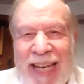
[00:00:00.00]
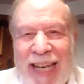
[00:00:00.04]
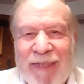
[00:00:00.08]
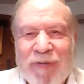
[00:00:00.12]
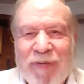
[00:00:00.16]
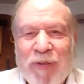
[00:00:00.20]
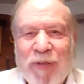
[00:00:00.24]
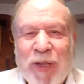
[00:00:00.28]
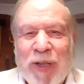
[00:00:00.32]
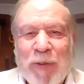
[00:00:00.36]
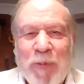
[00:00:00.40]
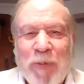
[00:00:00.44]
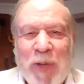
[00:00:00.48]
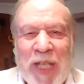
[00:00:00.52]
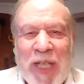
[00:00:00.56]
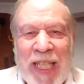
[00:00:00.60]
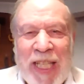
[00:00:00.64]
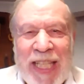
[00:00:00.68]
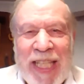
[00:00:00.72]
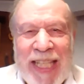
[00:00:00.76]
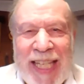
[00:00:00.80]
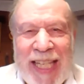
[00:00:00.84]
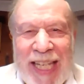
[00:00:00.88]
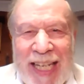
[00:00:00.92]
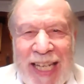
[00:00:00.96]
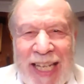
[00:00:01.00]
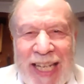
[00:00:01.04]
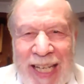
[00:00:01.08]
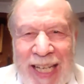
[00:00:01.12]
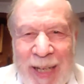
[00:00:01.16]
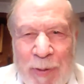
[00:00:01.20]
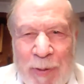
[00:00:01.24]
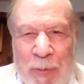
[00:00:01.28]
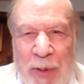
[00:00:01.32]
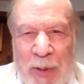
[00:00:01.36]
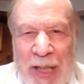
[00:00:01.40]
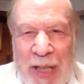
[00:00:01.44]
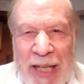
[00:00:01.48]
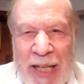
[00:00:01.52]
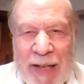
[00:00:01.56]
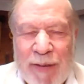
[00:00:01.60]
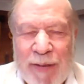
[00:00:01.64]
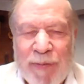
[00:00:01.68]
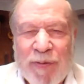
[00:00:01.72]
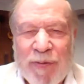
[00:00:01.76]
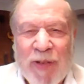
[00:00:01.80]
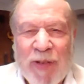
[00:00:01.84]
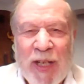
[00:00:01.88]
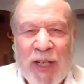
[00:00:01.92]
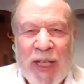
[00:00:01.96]
every week uh, we
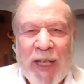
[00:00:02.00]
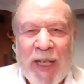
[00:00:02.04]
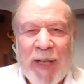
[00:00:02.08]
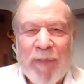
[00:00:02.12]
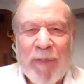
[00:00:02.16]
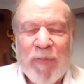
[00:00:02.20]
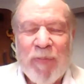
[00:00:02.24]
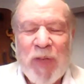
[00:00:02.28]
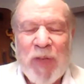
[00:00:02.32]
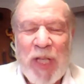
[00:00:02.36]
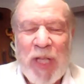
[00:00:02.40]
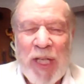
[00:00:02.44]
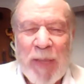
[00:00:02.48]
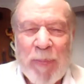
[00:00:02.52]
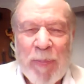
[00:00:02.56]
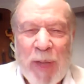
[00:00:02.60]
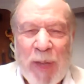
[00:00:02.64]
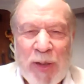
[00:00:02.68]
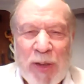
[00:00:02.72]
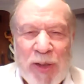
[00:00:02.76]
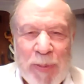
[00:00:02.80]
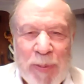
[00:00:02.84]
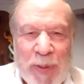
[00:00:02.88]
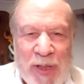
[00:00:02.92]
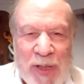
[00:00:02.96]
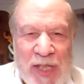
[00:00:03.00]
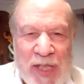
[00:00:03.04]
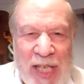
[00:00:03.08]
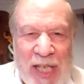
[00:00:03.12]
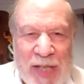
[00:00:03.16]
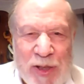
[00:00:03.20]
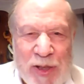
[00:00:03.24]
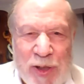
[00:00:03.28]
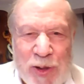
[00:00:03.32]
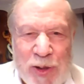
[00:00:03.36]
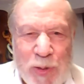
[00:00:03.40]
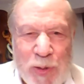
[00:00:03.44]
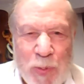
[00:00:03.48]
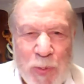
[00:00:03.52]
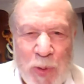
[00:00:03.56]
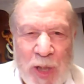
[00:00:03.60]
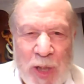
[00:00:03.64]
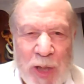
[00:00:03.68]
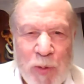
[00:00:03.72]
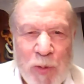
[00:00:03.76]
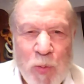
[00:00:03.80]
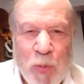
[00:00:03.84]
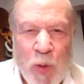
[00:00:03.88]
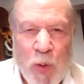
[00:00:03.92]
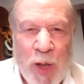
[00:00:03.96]
have um, uh, multiple sessions a
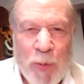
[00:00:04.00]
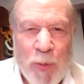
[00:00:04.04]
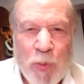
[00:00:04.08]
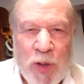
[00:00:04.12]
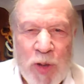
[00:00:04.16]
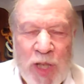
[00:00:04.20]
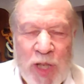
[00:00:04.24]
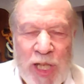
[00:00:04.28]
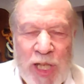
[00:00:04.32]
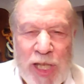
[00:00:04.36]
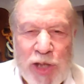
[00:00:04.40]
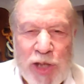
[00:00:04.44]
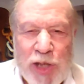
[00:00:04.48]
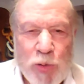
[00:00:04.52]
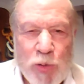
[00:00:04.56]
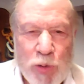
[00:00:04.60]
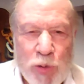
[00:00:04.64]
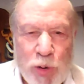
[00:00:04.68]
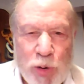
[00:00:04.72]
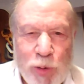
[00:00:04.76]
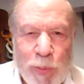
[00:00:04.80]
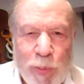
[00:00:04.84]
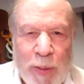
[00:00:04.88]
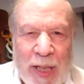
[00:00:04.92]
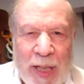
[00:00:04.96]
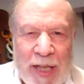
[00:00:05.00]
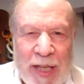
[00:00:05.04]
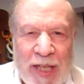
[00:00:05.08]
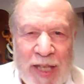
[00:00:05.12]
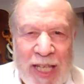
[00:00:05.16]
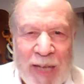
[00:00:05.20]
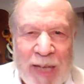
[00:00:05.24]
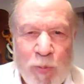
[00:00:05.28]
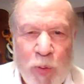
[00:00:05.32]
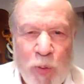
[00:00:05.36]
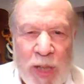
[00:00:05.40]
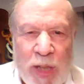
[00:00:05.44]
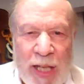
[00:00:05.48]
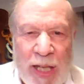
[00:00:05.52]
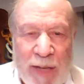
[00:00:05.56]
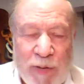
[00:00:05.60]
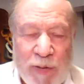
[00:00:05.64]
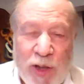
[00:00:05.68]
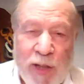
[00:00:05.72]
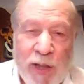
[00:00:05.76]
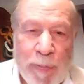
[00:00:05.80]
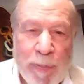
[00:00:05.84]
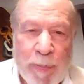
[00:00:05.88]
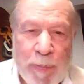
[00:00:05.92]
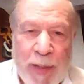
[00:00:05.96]
week, one with each group, and then we have
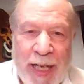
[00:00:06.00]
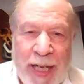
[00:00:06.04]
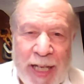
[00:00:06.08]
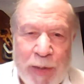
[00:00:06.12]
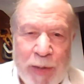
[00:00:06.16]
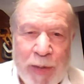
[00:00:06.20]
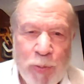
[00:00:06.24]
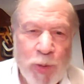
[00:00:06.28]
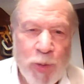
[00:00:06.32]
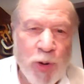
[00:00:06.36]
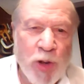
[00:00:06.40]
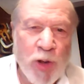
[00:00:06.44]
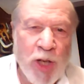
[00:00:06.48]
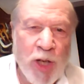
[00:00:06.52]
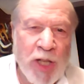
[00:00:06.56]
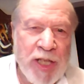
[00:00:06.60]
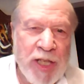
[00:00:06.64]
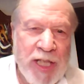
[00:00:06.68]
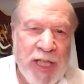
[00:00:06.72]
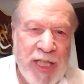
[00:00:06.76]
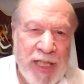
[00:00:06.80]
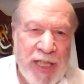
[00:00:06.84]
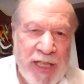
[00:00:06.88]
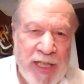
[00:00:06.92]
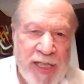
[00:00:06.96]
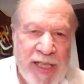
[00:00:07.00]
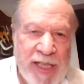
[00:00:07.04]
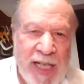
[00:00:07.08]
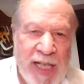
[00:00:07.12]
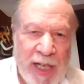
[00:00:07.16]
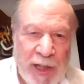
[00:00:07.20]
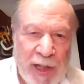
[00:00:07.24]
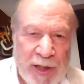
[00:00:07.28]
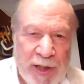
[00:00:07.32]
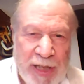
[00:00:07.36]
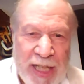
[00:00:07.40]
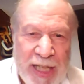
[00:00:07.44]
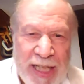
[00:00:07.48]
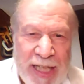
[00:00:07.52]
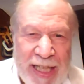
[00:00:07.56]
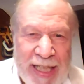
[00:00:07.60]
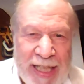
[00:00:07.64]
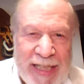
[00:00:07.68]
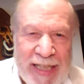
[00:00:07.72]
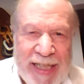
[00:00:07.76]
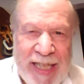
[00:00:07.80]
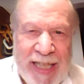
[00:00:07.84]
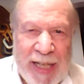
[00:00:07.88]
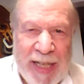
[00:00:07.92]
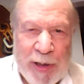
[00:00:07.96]
a combined where all the kids are
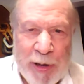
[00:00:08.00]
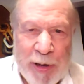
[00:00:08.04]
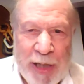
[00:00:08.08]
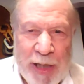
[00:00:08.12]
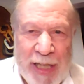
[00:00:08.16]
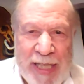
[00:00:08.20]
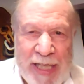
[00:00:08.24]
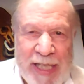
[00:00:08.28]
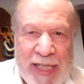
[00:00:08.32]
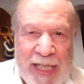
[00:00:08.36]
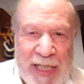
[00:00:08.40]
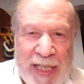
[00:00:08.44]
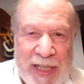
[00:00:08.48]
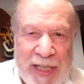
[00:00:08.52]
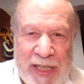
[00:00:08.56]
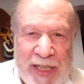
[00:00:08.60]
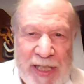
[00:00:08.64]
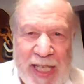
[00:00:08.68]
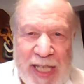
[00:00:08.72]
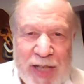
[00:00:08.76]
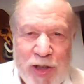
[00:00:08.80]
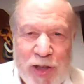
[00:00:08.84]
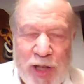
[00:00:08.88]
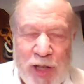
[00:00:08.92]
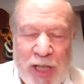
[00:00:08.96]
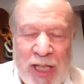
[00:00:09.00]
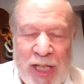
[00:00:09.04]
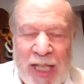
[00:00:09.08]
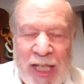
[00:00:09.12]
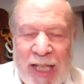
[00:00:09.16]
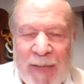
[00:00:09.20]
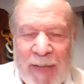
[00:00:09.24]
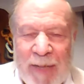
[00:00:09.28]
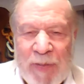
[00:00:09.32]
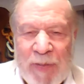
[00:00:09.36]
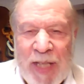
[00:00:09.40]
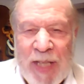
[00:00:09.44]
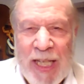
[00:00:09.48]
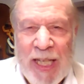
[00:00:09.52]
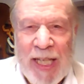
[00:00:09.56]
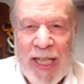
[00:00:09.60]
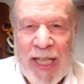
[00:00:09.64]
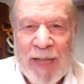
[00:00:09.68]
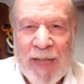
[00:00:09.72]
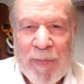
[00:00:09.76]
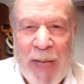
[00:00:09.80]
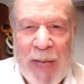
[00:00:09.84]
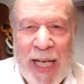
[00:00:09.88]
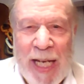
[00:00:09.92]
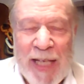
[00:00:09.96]
together on a single session.
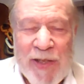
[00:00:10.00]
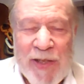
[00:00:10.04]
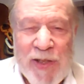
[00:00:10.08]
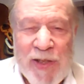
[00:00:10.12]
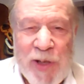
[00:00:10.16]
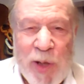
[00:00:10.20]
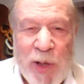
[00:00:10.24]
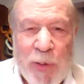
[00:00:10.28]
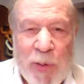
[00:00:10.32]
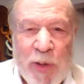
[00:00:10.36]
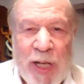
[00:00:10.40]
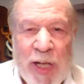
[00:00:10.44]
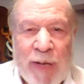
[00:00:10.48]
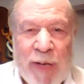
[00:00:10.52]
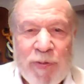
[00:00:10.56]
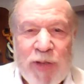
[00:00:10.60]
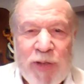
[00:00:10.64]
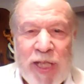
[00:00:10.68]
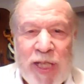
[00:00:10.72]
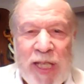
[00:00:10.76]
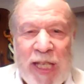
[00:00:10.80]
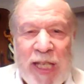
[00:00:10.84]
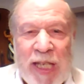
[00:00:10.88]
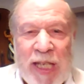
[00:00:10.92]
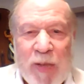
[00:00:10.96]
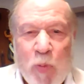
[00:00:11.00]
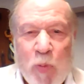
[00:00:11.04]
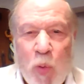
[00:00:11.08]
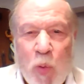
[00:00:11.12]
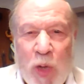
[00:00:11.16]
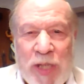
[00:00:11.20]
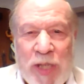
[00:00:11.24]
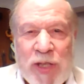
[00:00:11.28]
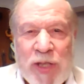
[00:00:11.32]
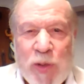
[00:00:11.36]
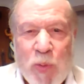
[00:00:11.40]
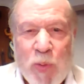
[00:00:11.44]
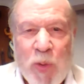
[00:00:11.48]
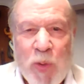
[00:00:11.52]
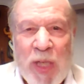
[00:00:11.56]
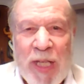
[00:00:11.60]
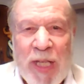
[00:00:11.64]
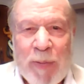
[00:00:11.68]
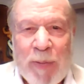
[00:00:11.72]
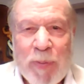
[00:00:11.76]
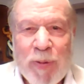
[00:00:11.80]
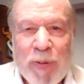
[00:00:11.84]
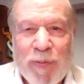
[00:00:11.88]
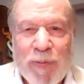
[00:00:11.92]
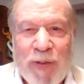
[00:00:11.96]
And Miles and Owen every uh, once a
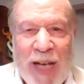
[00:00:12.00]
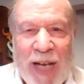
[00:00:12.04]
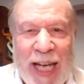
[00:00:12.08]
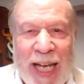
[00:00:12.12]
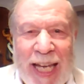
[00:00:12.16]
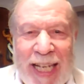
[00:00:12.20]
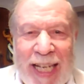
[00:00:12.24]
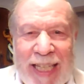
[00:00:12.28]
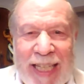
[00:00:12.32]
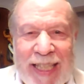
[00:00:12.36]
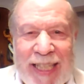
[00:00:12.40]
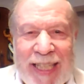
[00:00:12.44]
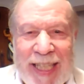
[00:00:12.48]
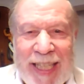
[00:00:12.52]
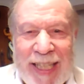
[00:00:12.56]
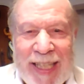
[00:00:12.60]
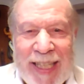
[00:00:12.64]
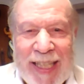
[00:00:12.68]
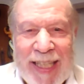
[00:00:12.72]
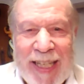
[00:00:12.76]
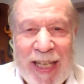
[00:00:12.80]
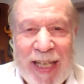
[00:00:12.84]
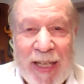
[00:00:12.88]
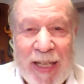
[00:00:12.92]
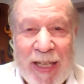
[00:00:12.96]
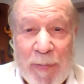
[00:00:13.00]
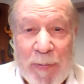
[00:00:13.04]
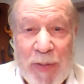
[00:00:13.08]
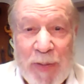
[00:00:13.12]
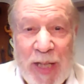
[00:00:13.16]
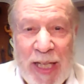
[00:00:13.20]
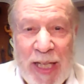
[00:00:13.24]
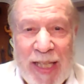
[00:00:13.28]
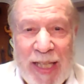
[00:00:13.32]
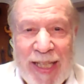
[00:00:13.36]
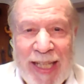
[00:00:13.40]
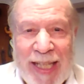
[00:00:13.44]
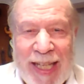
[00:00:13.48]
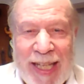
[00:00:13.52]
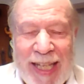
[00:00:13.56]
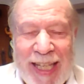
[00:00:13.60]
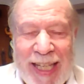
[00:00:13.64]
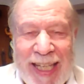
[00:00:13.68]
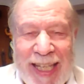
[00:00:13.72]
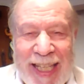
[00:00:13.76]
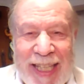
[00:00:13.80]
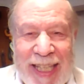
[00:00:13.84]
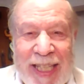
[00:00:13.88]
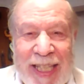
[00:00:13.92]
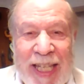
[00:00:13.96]
week provide uh, um,
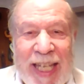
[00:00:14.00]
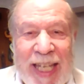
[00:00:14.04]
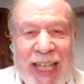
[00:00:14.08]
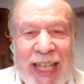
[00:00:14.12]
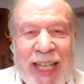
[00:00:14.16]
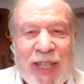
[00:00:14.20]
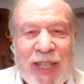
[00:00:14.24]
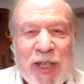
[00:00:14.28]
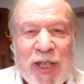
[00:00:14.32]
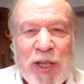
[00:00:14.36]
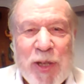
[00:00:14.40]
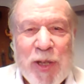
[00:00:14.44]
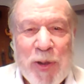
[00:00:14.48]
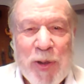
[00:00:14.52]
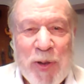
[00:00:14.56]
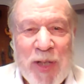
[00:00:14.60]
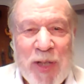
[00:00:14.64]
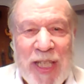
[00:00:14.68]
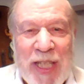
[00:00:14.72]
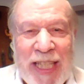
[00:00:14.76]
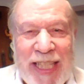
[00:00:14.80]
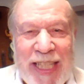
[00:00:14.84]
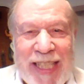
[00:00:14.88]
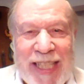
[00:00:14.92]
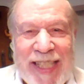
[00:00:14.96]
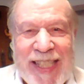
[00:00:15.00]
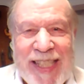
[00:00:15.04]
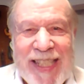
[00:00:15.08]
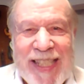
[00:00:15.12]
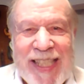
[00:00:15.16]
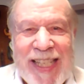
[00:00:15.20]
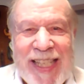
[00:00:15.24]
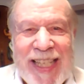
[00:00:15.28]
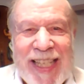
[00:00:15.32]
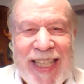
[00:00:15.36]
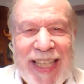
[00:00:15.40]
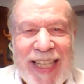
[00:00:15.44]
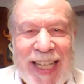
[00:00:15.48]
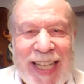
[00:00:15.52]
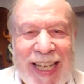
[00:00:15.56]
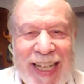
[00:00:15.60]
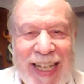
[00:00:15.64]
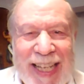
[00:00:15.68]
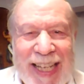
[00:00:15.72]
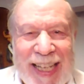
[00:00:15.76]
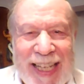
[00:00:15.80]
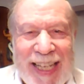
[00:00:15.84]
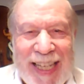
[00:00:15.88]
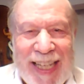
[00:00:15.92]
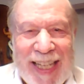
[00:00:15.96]
a curious
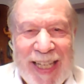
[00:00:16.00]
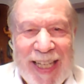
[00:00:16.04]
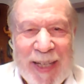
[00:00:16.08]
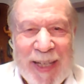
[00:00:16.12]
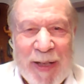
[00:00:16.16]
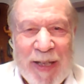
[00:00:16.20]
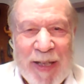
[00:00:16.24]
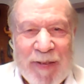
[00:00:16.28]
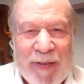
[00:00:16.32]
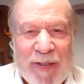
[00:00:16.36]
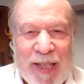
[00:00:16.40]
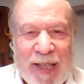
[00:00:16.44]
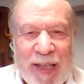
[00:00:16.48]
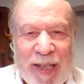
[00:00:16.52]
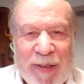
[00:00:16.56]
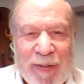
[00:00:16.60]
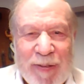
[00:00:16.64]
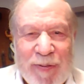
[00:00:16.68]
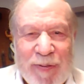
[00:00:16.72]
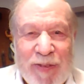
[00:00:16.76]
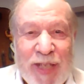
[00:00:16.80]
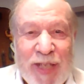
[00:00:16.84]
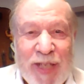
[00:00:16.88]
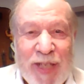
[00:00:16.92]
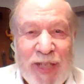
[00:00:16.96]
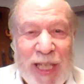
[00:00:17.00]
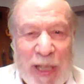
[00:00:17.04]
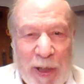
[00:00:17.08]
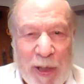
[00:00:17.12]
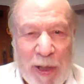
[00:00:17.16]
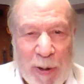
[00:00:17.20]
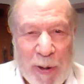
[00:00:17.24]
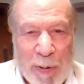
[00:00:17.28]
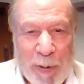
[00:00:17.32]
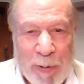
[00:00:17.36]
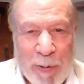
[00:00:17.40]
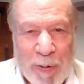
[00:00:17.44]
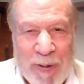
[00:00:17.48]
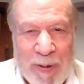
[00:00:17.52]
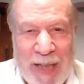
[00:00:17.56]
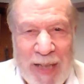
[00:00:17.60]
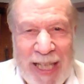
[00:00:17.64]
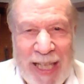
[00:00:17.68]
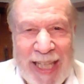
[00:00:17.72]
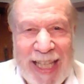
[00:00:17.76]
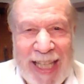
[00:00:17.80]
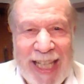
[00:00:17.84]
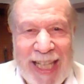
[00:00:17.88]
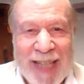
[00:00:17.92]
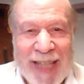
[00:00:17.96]
uh, uh, video,
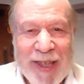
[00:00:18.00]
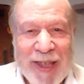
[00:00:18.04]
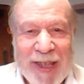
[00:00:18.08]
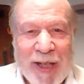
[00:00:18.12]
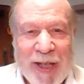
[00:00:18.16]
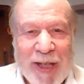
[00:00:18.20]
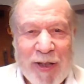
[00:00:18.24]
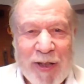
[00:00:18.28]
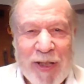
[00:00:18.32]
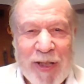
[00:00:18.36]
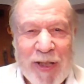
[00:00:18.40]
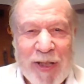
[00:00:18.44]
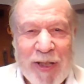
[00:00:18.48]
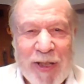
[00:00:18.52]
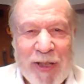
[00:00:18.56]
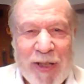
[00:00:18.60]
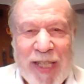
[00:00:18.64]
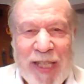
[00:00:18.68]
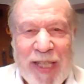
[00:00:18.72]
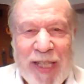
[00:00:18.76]
and they're